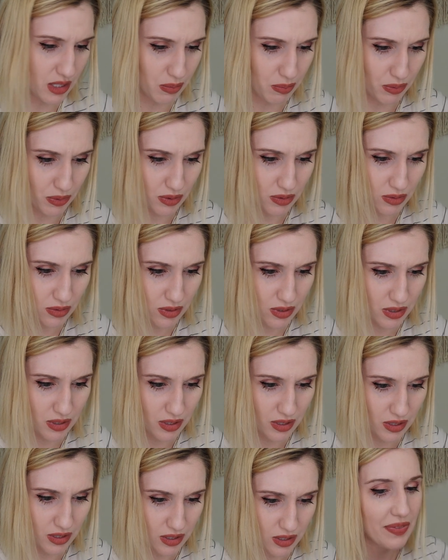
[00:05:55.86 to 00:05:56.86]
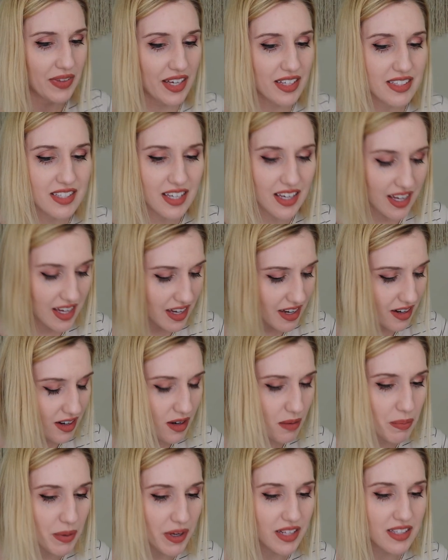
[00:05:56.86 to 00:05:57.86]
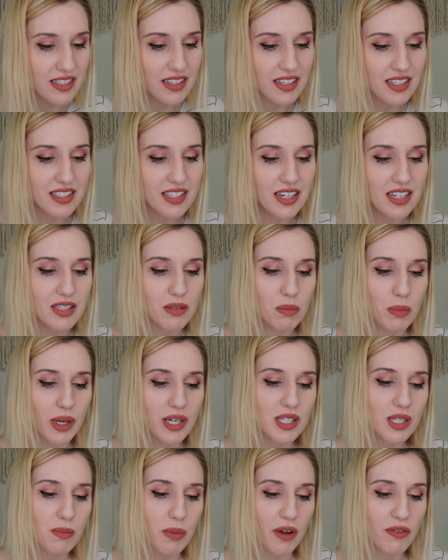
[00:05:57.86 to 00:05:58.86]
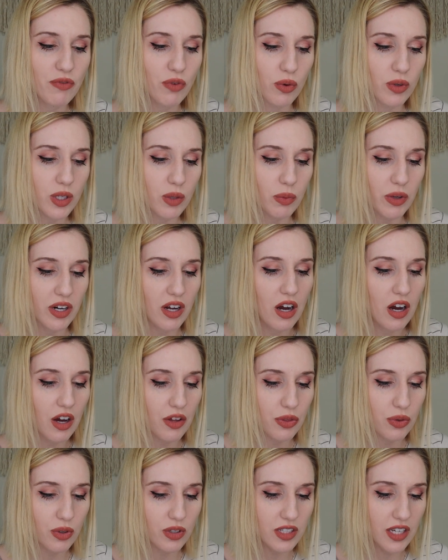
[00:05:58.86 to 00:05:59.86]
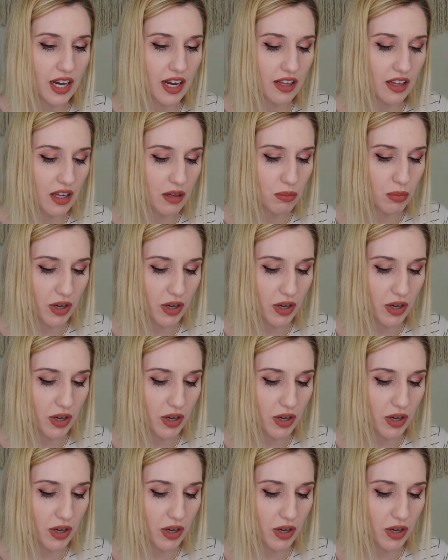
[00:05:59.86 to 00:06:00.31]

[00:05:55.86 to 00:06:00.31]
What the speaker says: Spruce. It's here, but it's listed as Mixed by 41 Hawthorn Kallon